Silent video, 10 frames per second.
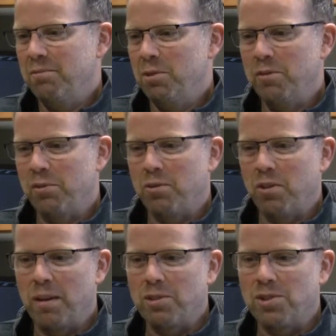moving
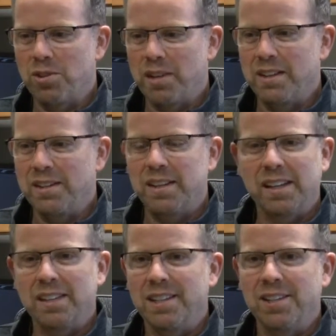forward, I'm sure that's going to
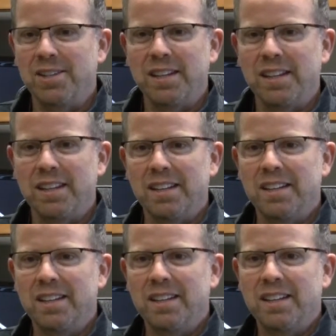continue to,
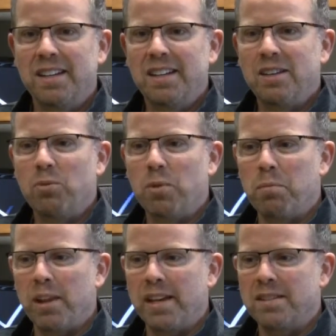we're
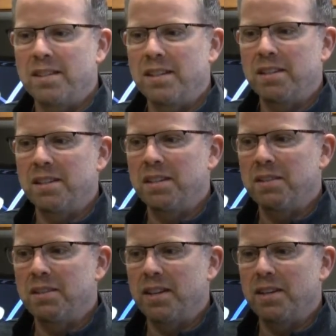blessed
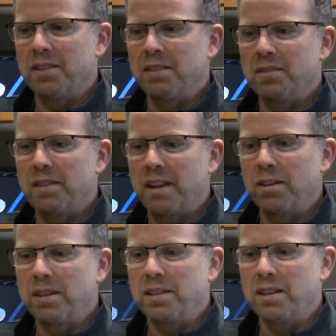that'll
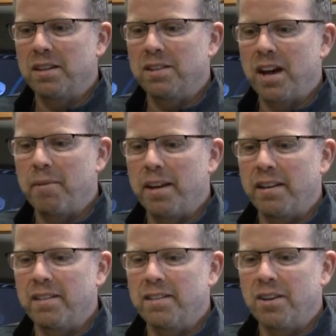continue to dominate
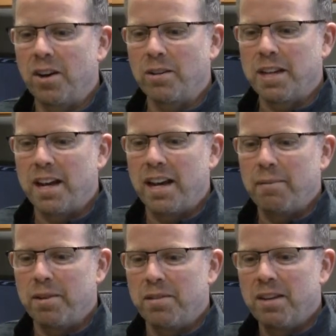our time,
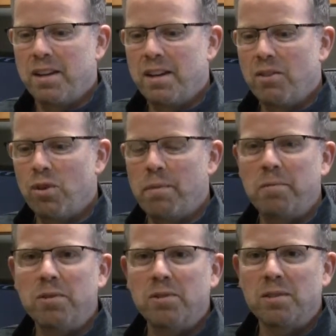and we may
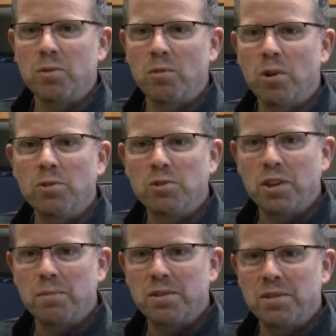be doing some more road
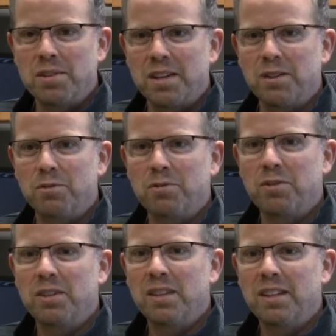trips instead
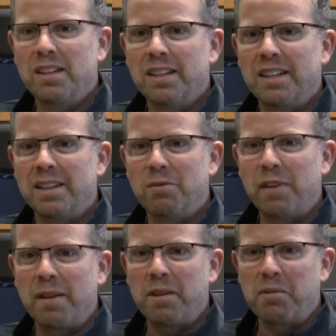of in the
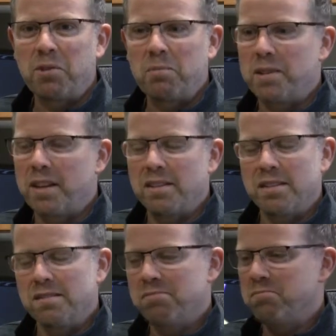family room, but
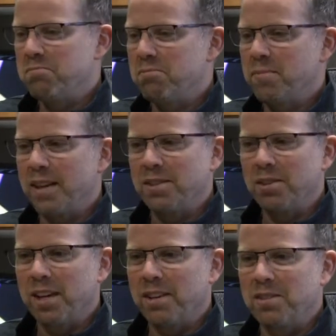that's
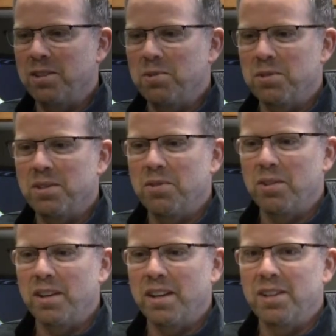okay too. We'll see
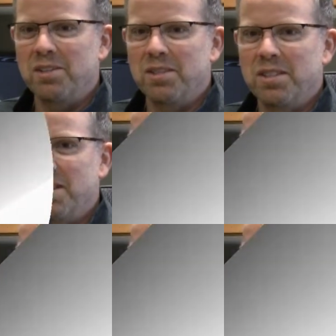where it goes.